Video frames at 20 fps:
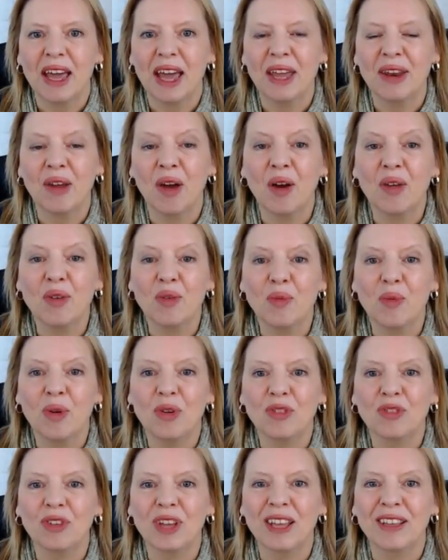In other
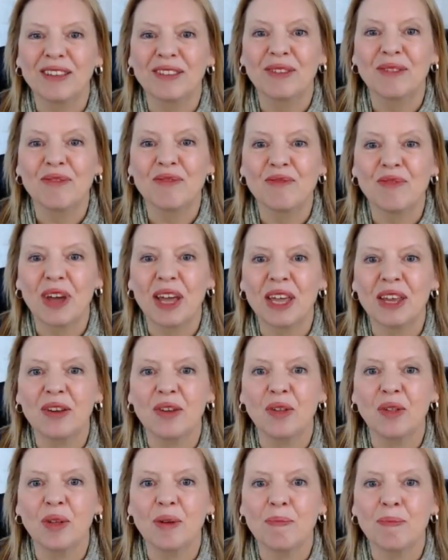words, it's the
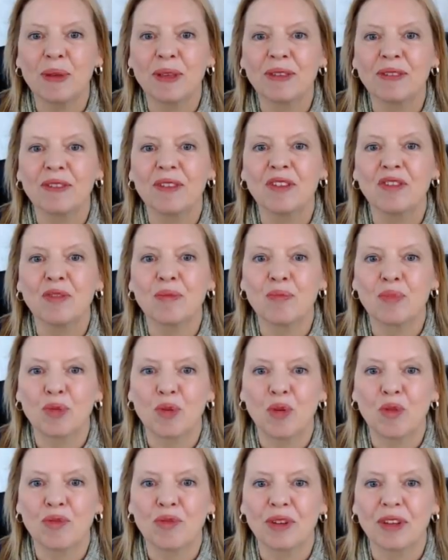final business
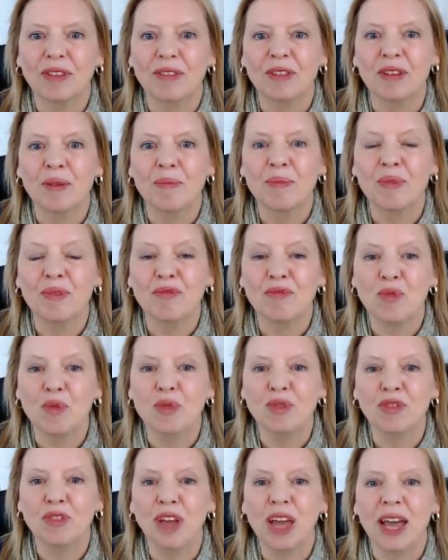profit
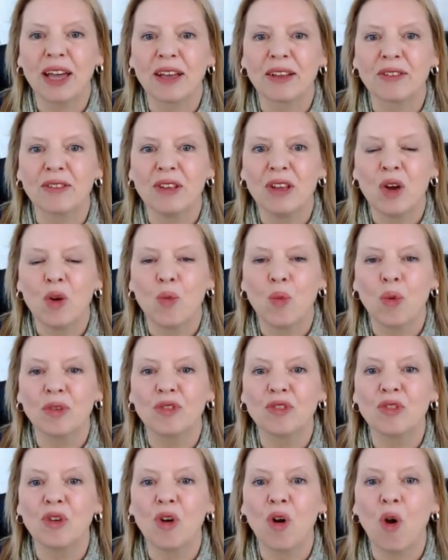before tax
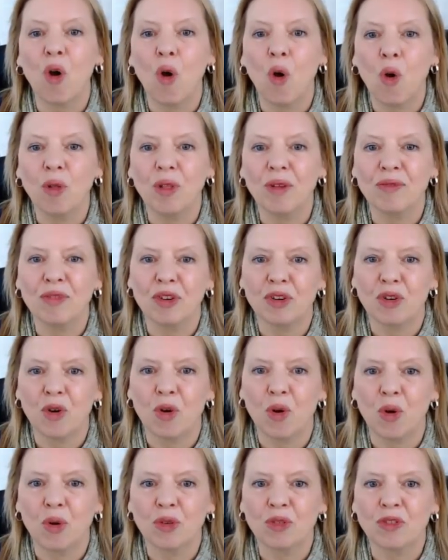once all of your
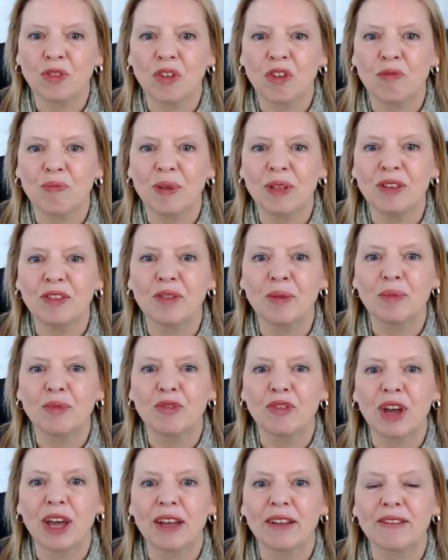costs have been
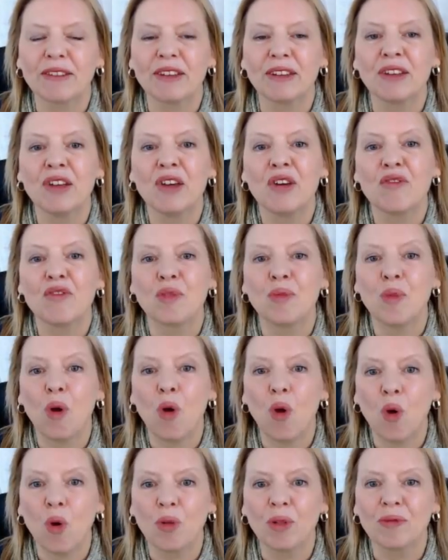subtracted from
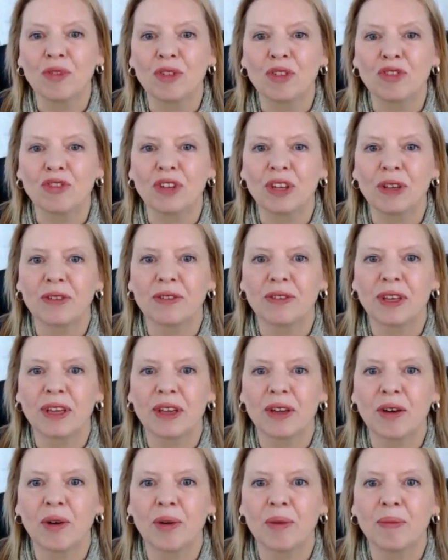all of your sales
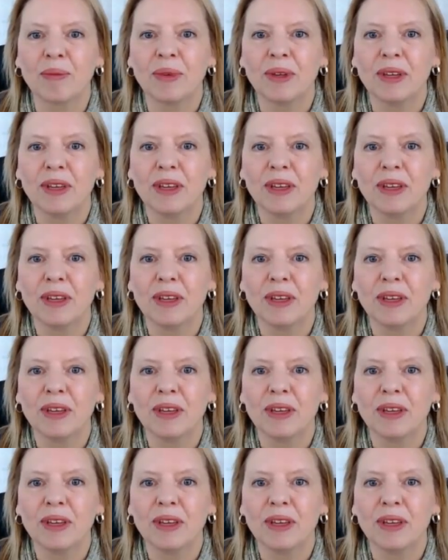income.